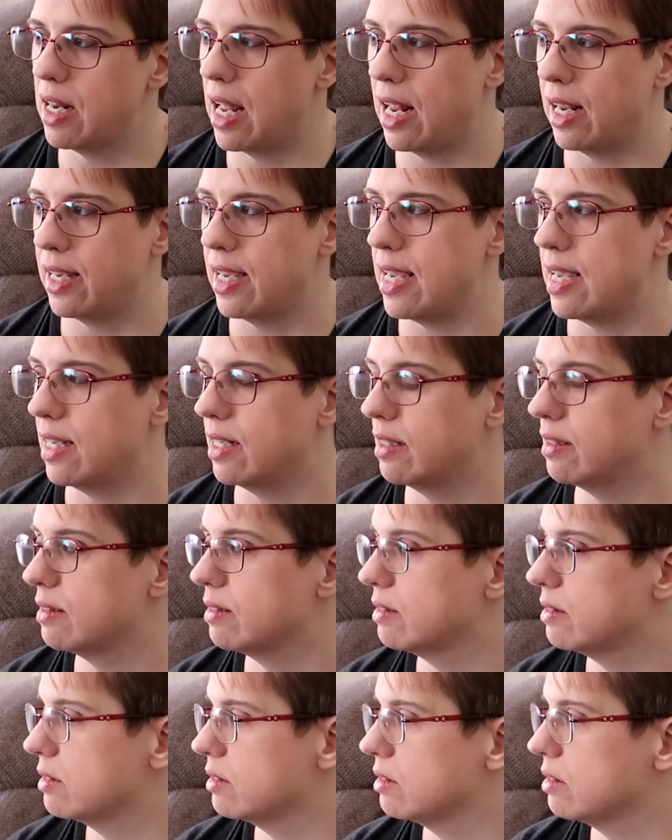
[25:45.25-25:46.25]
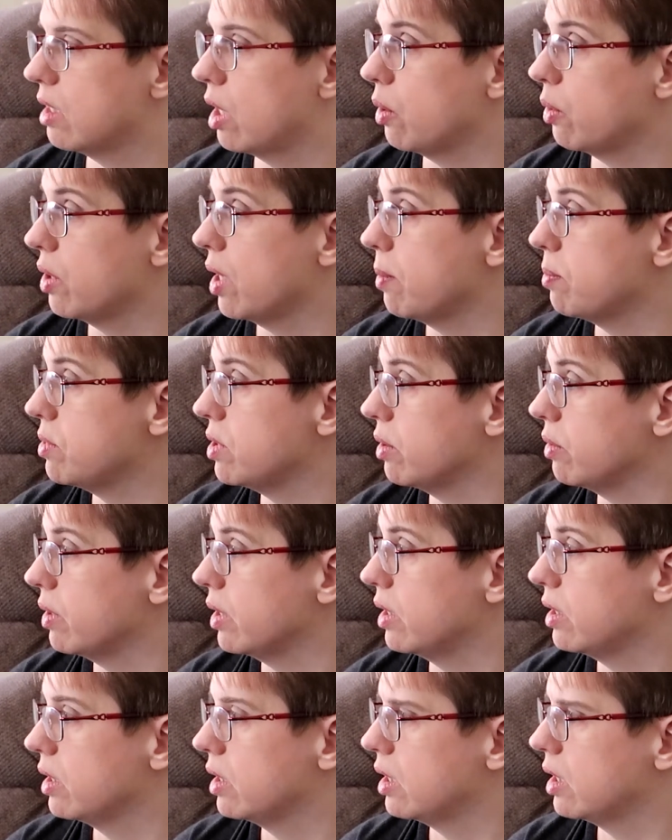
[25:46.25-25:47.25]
I can't hold up to it.